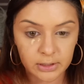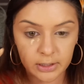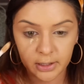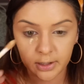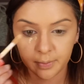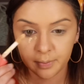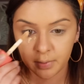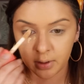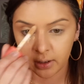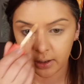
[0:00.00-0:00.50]

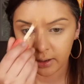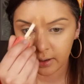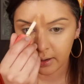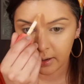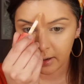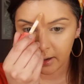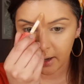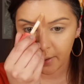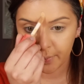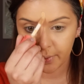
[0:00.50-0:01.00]
time
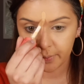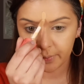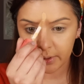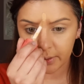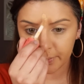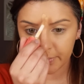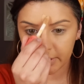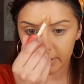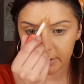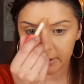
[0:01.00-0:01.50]
I'm going to be
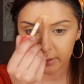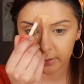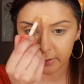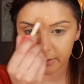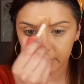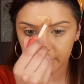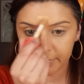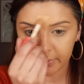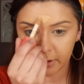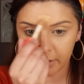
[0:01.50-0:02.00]
applying a
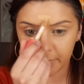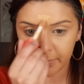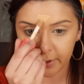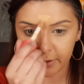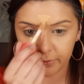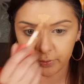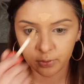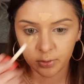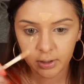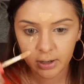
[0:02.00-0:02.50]
little bit on my
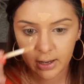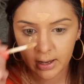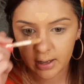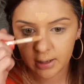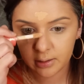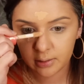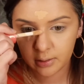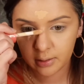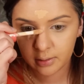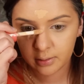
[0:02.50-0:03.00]

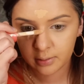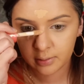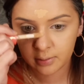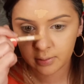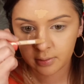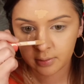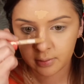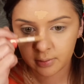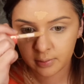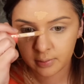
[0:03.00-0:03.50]
forehead
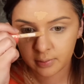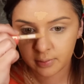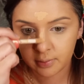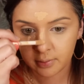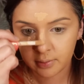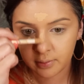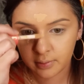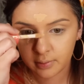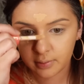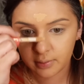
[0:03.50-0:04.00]

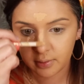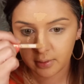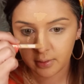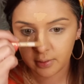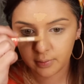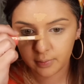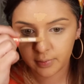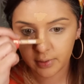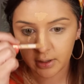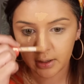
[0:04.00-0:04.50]

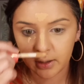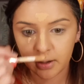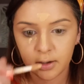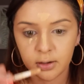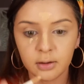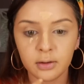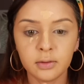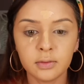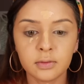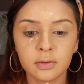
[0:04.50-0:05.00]
and right
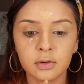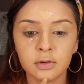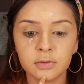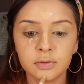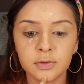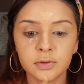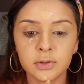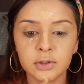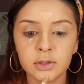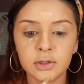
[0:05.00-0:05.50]
here
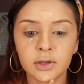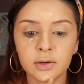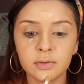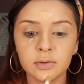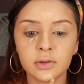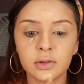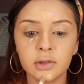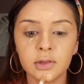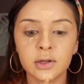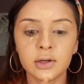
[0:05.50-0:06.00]
hopefully that
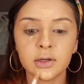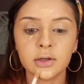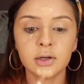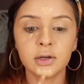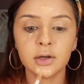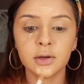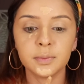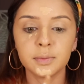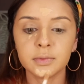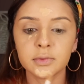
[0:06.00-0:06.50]
will
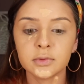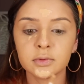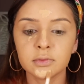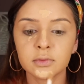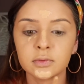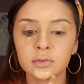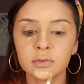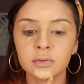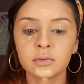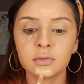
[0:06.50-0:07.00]
lighten up
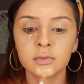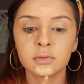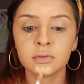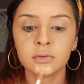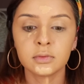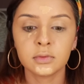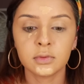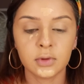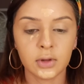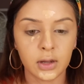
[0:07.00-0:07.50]

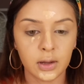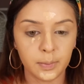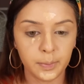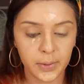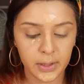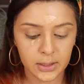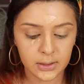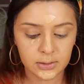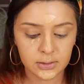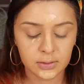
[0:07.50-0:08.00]
a
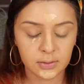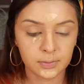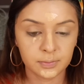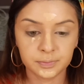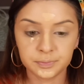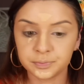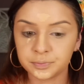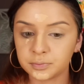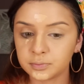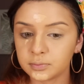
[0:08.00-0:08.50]
bit
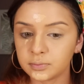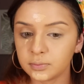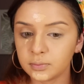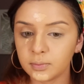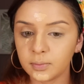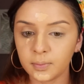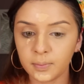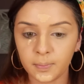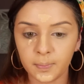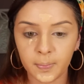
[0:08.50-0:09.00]

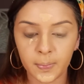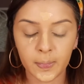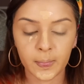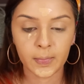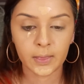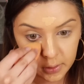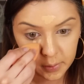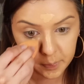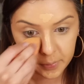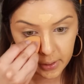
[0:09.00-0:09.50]

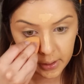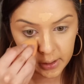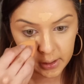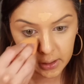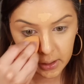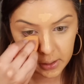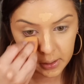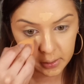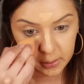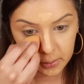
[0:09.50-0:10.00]
Start
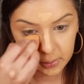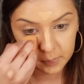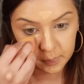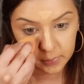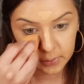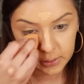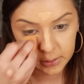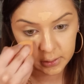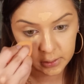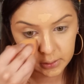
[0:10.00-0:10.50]
by
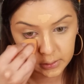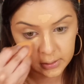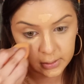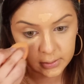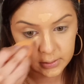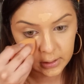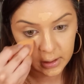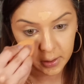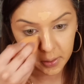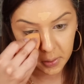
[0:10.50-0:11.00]
blending
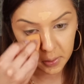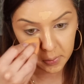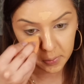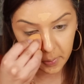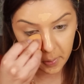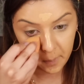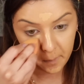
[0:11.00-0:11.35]
this out